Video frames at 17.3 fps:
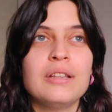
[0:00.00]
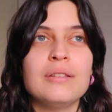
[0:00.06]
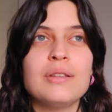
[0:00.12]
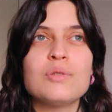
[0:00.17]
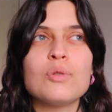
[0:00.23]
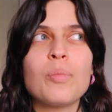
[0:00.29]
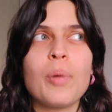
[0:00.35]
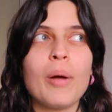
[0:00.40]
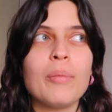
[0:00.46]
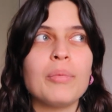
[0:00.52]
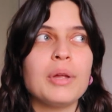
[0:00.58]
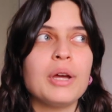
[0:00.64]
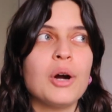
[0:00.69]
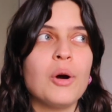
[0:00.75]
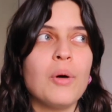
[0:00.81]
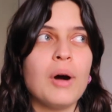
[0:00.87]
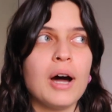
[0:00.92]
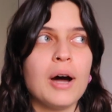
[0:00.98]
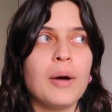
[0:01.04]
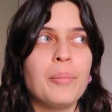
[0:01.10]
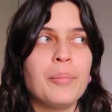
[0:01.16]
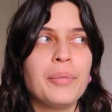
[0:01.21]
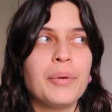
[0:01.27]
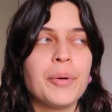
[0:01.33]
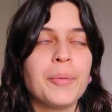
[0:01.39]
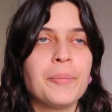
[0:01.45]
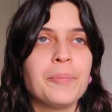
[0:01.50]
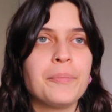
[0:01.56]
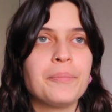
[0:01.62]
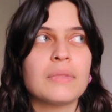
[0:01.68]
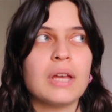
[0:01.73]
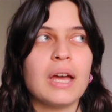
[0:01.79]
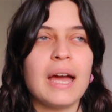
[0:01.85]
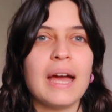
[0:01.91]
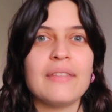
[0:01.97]
this will probably go up
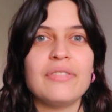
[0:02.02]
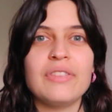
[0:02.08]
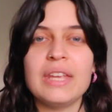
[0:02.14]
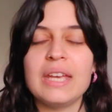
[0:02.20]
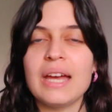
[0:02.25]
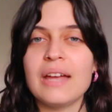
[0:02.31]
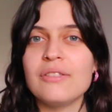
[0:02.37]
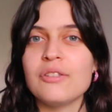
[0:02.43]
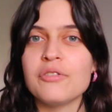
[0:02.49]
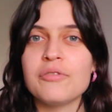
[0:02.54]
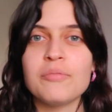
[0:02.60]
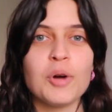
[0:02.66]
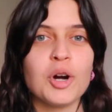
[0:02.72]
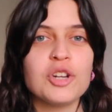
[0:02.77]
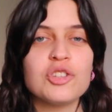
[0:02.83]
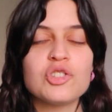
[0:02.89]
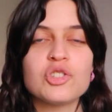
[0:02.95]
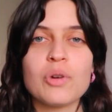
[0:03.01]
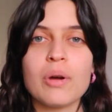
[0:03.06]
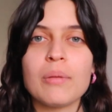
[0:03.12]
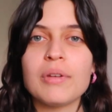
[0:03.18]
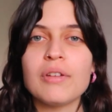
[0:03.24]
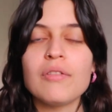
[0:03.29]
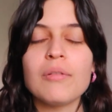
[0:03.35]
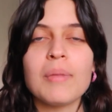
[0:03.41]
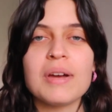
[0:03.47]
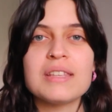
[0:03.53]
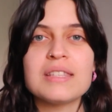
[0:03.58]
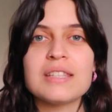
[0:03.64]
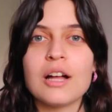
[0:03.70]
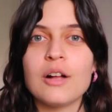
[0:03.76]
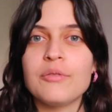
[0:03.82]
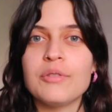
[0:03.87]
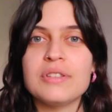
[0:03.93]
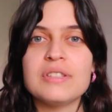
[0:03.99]
at the end of March, so I'm giving
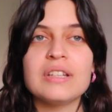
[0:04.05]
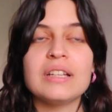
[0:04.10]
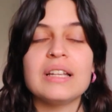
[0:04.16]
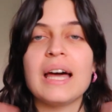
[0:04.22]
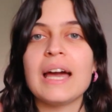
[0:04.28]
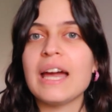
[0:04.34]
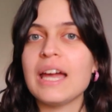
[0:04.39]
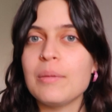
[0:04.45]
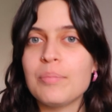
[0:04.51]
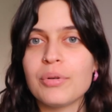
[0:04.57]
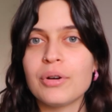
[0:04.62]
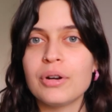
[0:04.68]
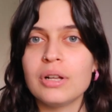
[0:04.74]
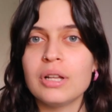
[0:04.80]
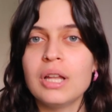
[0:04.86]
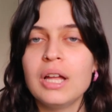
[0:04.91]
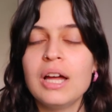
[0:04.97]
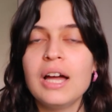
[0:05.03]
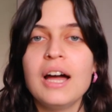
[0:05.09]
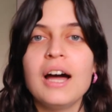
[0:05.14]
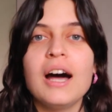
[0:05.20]
myself until April